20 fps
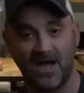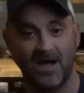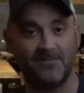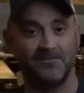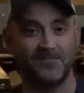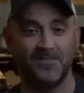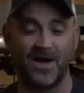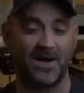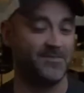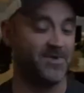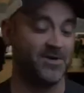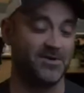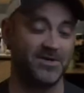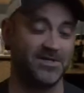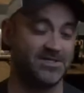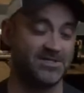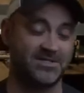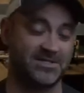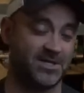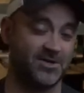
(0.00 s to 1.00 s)
I'm
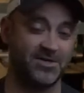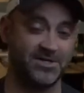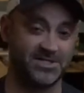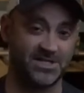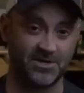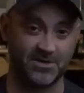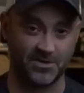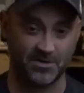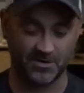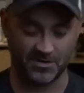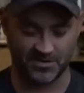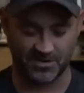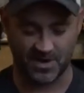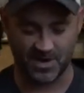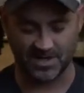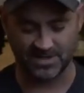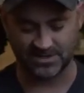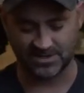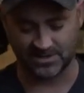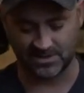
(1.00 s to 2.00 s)
curious to hear your
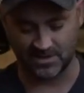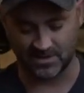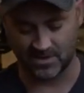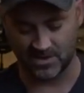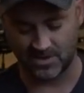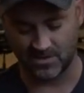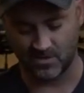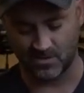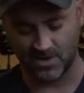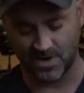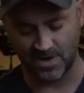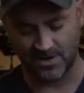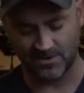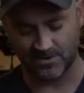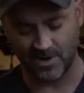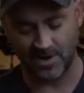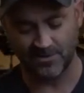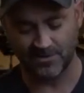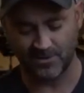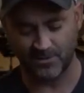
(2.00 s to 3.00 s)
thoughts or
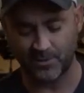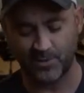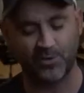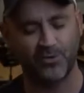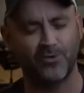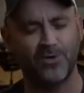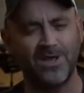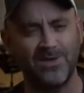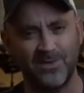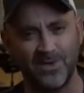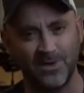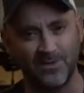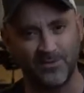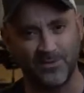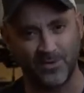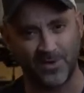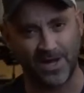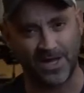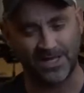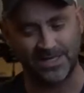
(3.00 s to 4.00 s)
other premium
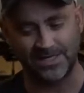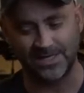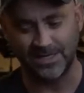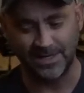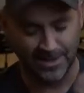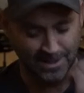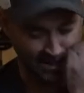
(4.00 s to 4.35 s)
brand